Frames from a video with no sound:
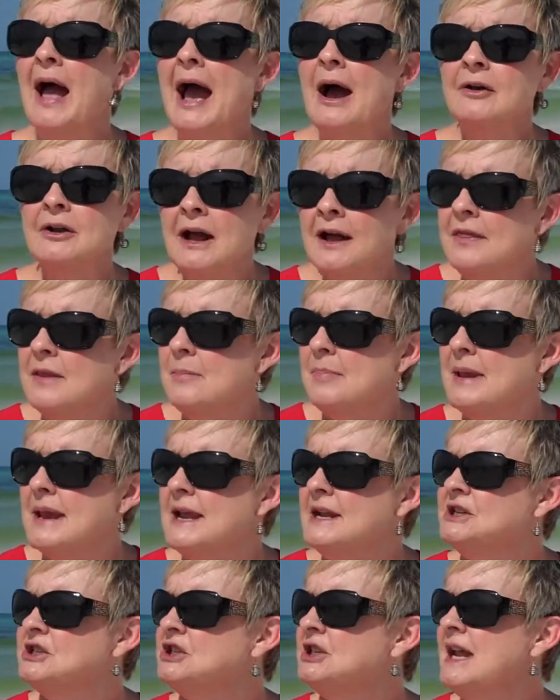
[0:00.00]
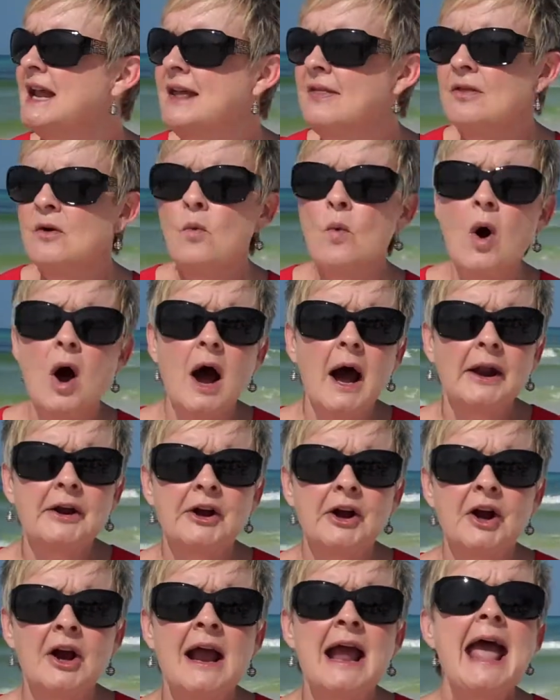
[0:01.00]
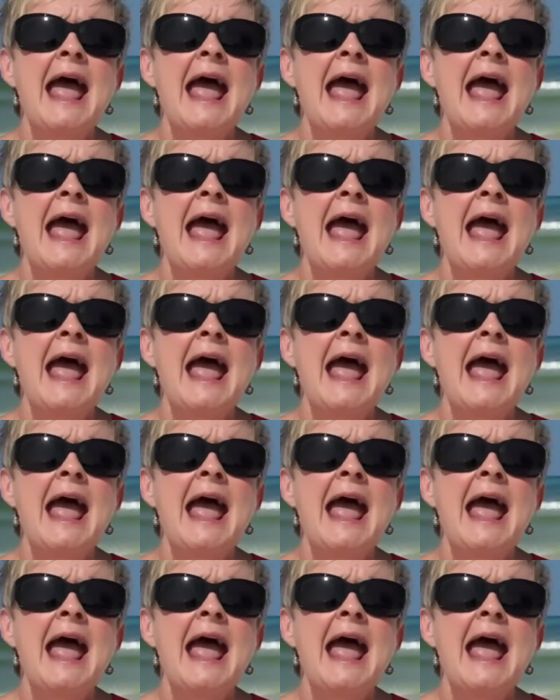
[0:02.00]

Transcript: out on the beach, in the water,